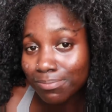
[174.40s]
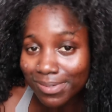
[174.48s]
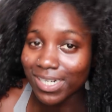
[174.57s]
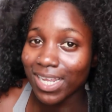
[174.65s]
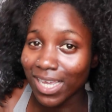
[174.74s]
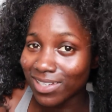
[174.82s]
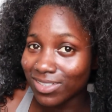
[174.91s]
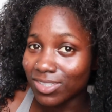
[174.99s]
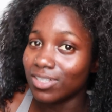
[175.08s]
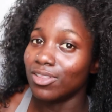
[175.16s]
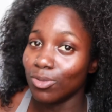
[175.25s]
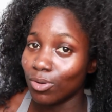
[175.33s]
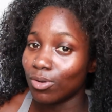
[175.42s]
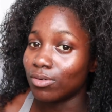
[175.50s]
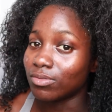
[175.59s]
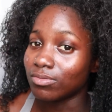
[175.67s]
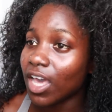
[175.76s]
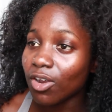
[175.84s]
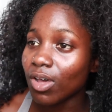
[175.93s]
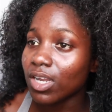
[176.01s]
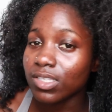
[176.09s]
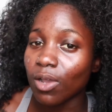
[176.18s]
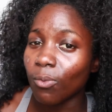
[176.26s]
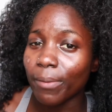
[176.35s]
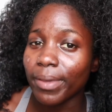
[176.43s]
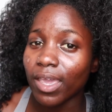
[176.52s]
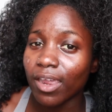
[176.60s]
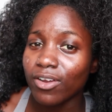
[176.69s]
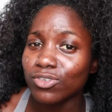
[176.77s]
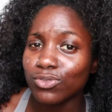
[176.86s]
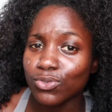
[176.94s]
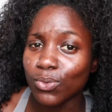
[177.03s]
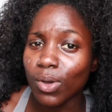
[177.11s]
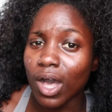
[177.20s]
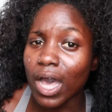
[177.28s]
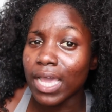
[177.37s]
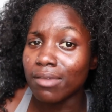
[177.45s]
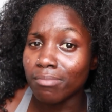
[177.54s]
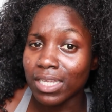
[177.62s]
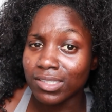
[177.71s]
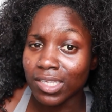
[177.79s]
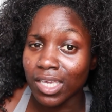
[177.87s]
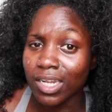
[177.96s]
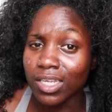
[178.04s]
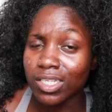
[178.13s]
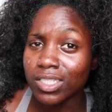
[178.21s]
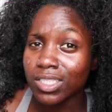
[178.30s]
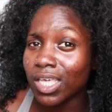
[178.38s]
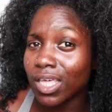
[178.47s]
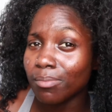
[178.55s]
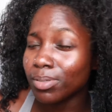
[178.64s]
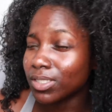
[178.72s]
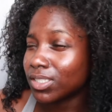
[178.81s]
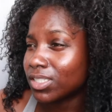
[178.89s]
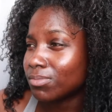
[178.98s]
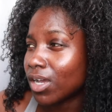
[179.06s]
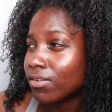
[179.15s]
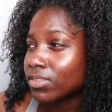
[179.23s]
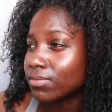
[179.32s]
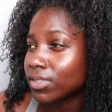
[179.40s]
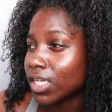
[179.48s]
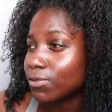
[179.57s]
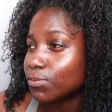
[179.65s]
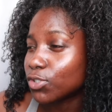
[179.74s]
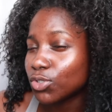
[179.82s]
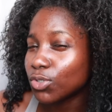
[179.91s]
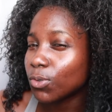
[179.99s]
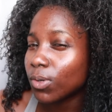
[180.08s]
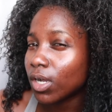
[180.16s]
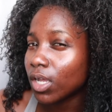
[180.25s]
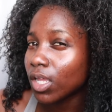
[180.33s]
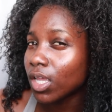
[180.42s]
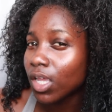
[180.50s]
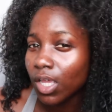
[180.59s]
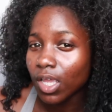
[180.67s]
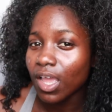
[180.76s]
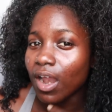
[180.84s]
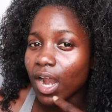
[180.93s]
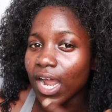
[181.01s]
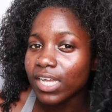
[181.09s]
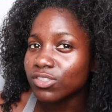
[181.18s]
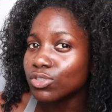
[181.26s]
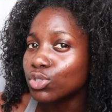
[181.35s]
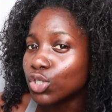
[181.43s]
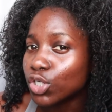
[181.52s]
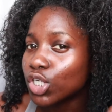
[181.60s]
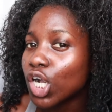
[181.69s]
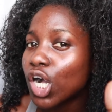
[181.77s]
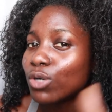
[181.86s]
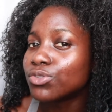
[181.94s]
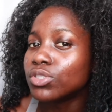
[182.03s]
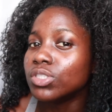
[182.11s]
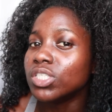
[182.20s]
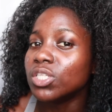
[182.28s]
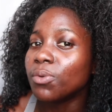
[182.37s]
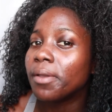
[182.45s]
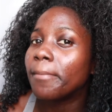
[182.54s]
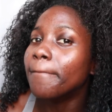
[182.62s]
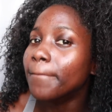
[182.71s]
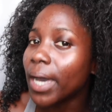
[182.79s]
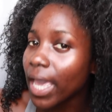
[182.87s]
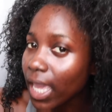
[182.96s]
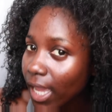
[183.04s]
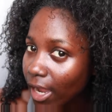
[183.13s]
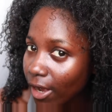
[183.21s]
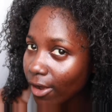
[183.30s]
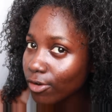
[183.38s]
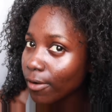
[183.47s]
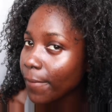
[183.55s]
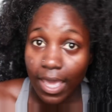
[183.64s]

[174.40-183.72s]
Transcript: split ends galore I don't understand why my hair is so high maintenance it pisses me off sometimes but you know what I had to learn how to deal with my hair